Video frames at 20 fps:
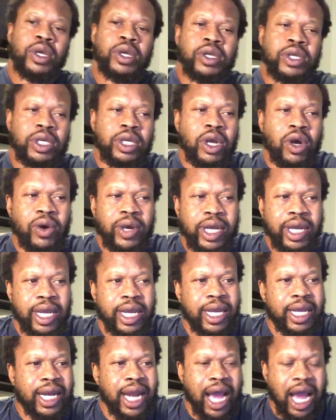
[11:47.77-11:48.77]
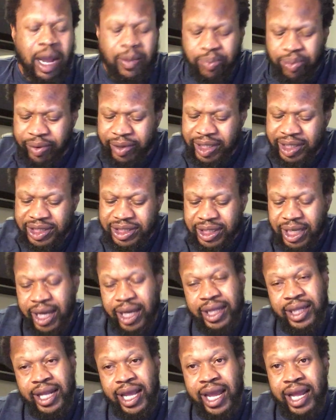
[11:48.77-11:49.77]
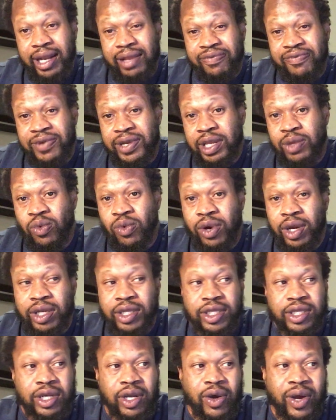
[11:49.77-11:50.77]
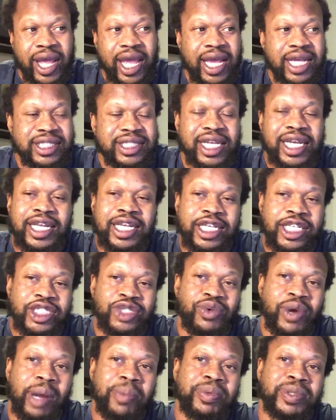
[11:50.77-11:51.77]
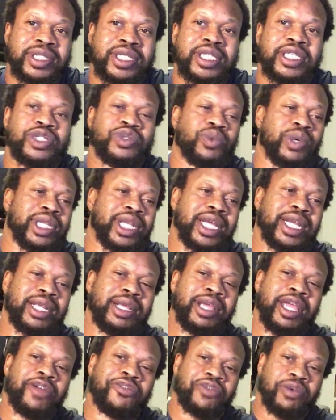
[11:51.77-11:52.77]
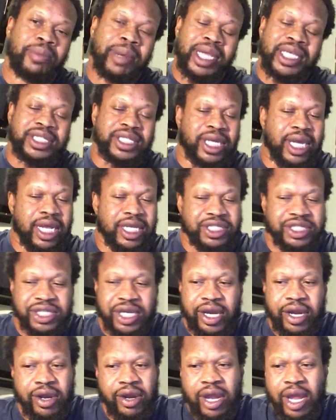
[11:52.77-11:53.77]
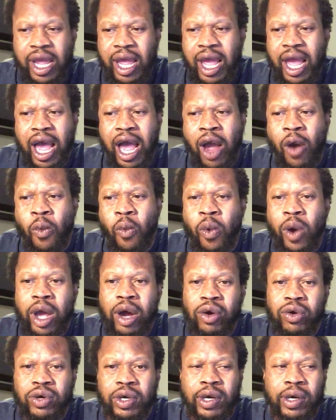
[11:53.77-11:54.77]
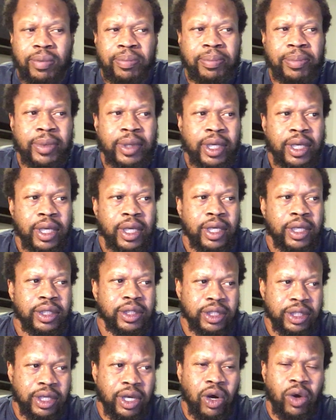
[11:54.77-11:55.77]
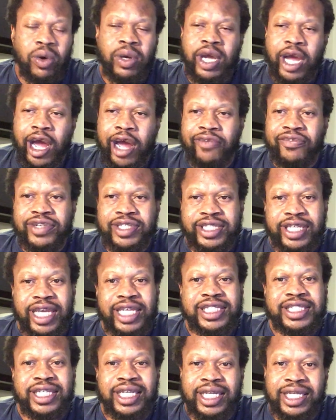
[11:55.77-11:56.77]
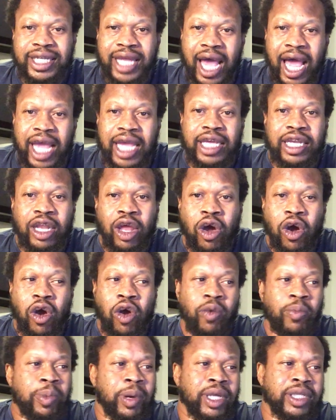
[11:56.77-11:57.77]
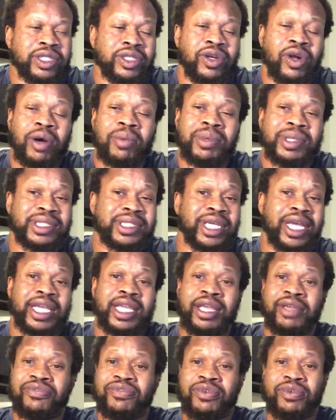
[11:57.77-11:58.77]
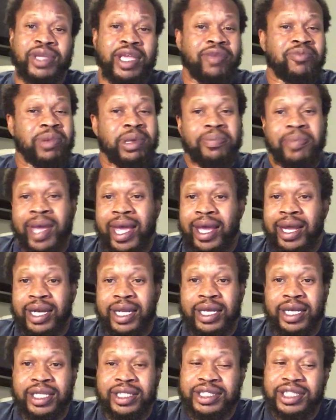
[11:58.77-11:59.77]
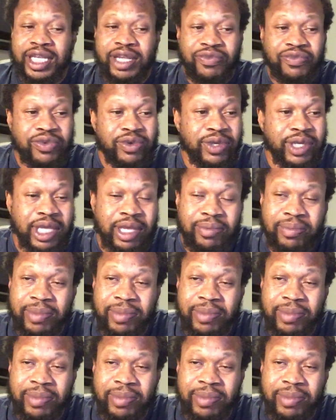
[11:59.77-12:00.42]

you know, and I appreciate that. If anyone, you know, has any discrepancies with any information I share, I welcome, you know, conversation and dialogue. But, you know, I'm going to tell you, if you give me bad energy, if you give